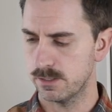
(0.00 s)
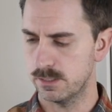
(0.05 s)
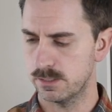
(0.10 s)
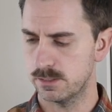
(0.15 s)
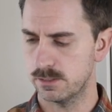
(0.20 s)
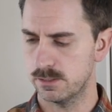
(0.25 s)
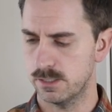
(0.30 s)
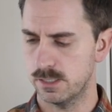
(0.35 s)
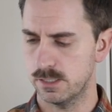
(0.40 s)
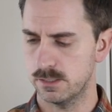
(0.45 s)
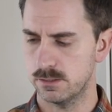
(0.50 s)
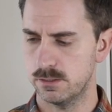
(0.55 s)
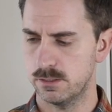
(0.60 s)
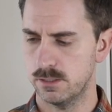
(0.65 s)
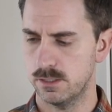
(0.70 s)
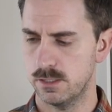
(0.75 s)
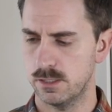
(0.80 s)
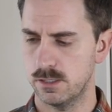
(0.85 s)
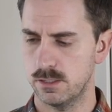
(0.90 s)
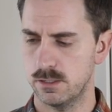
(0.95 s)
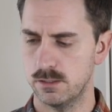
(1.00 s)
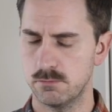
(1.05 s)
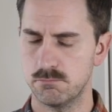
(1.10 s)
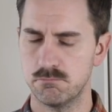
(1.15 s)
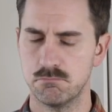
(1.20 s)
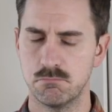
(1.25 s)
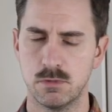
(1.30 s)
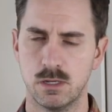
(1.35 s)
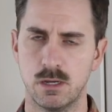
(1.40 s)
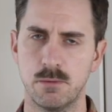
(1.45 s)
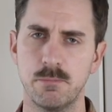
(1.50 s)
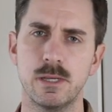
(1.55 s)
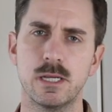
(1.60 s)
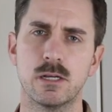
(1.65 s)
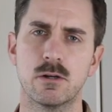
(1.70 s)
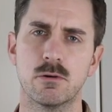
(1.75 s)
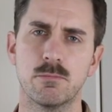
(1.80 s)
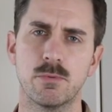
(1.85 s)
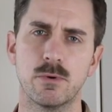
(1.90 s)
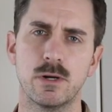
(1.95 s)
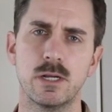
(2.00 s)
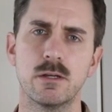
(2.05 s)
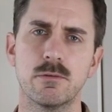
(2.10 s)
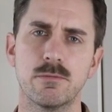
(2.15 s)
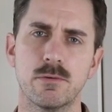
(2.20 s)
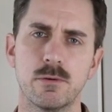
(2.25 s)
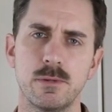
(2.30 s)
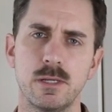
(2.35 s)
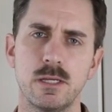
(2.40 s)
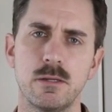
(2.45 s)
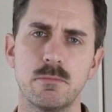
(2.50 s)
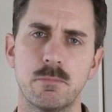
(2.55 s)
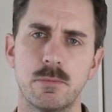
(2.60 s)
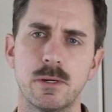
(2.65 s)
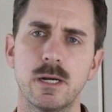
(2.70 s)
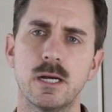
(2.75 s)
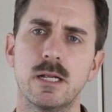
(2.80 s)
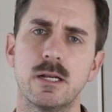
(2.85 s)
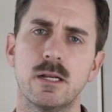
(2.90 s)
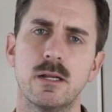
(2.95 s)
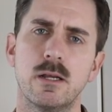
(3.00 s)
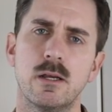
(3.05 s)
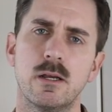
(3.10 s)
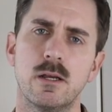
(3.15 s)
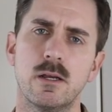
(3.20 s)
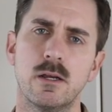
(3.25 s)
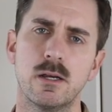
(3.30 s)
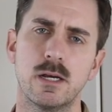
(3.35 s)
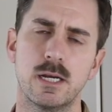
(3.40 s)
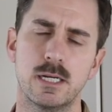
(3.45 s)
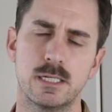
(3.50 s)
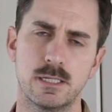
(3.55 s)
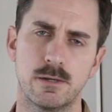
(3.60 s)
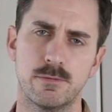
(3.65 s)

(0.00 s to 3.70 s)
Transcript: It's not a make or break for me, but I